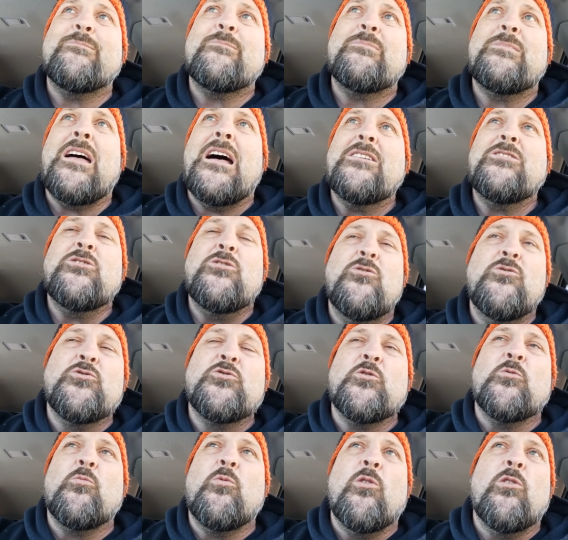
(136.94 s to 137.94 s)
not
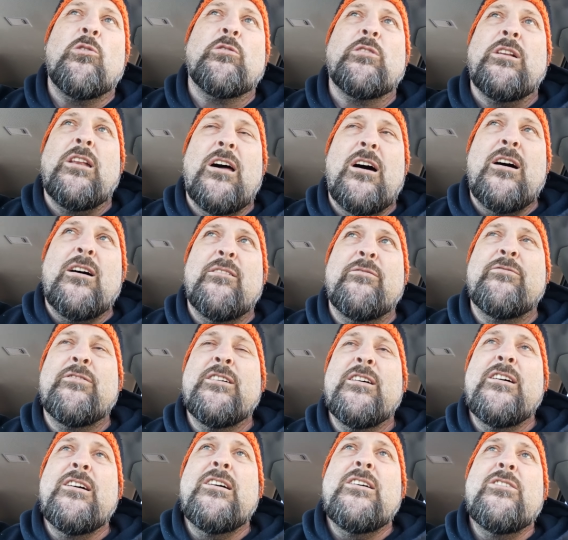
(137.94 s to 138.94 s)
use the word love
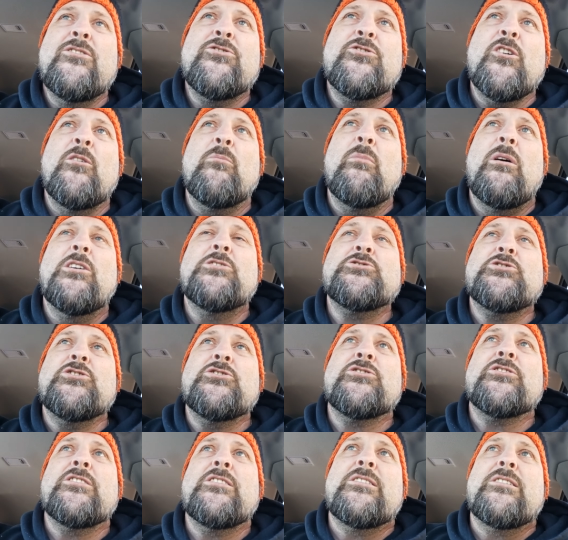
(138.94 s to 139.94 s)
so much
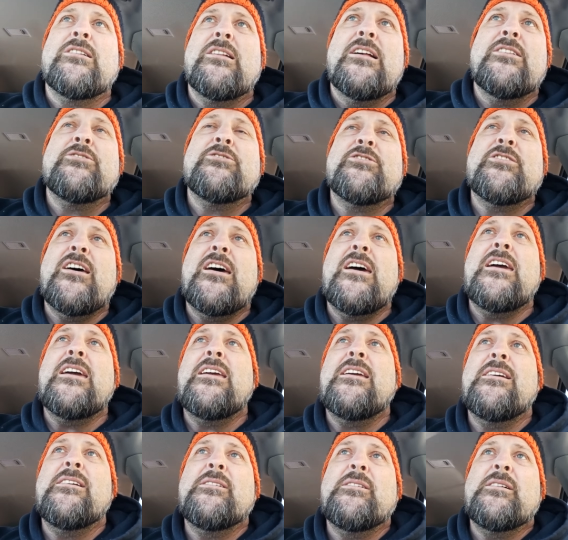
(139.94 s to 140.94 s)
as, let's
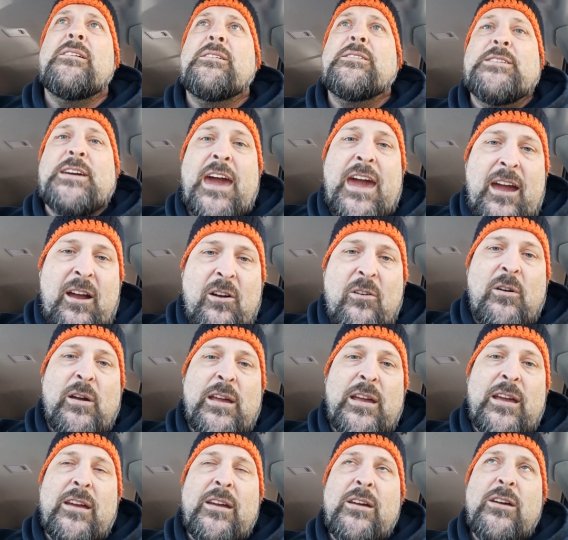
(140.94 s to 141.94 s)
say,
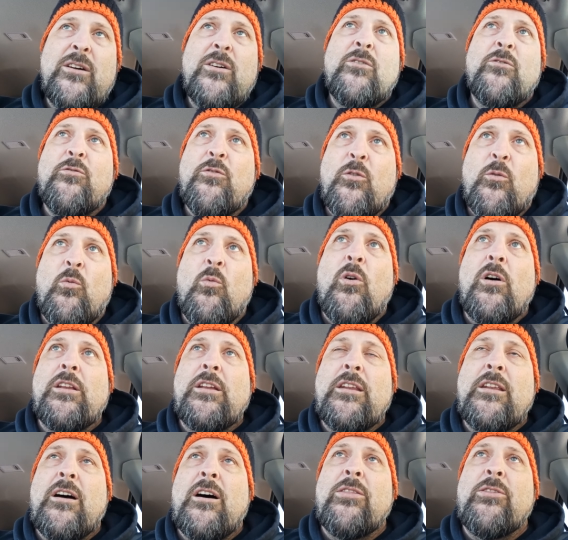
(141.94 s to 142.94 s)
caring for one
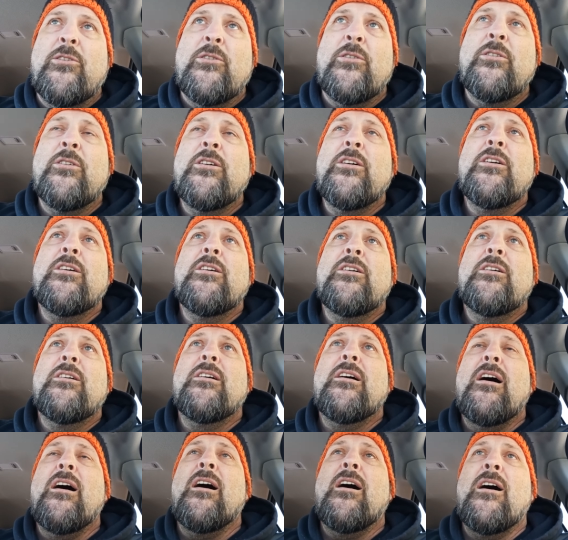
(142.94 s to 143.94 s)
another.
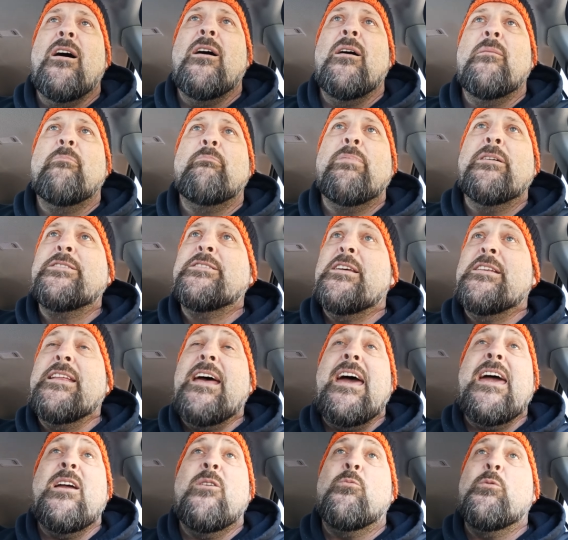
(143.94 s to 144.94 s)
Uh, but
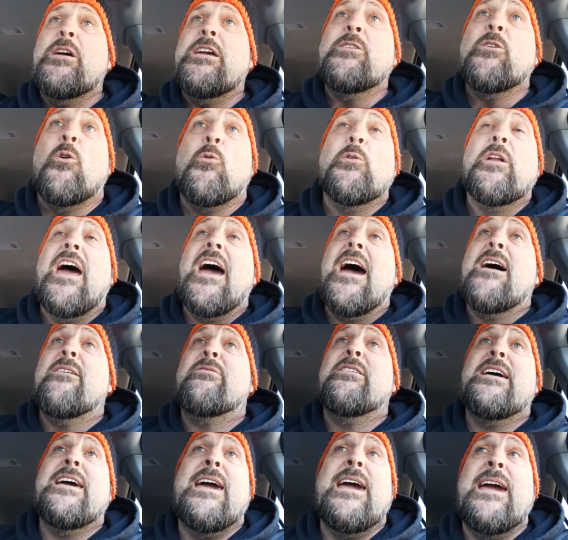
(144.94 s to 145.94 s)
today we don't
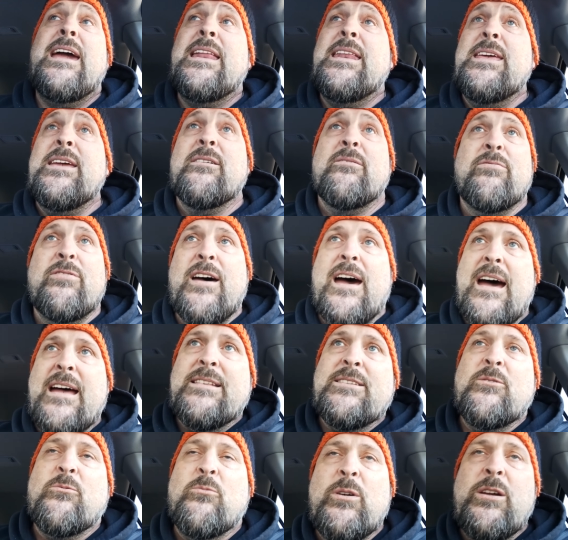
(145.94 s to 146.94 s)
have any of
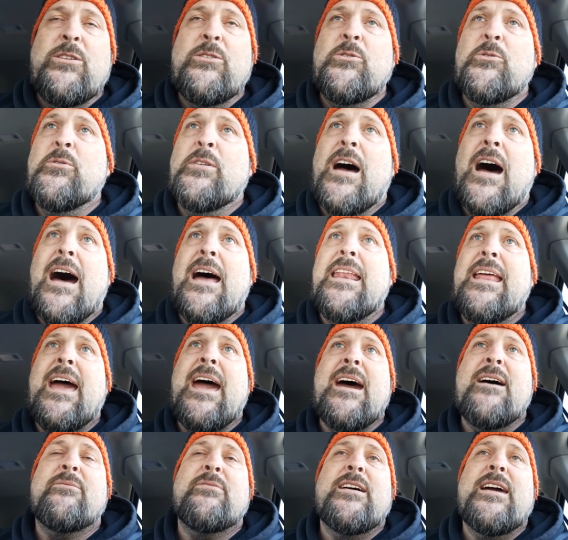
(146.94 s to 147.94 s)
that. We do not
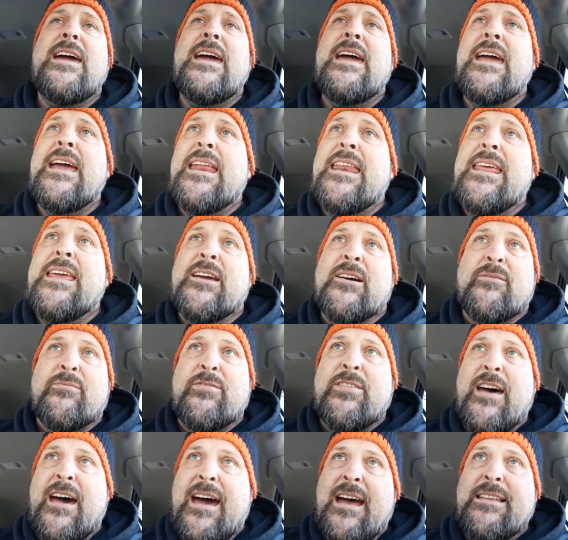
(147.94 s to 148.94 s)
have any
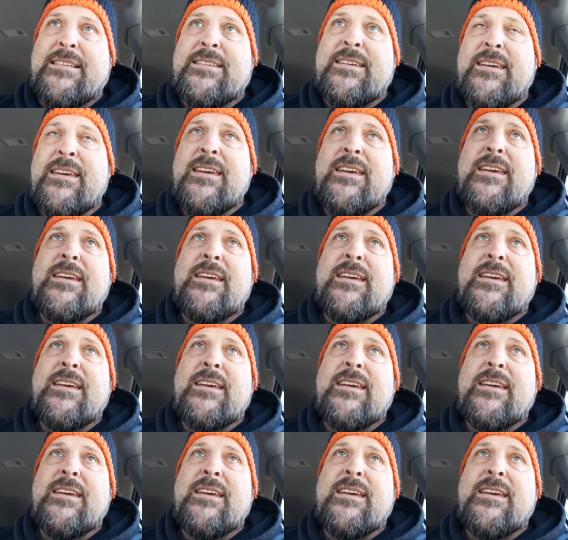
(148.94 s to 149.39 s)
of that.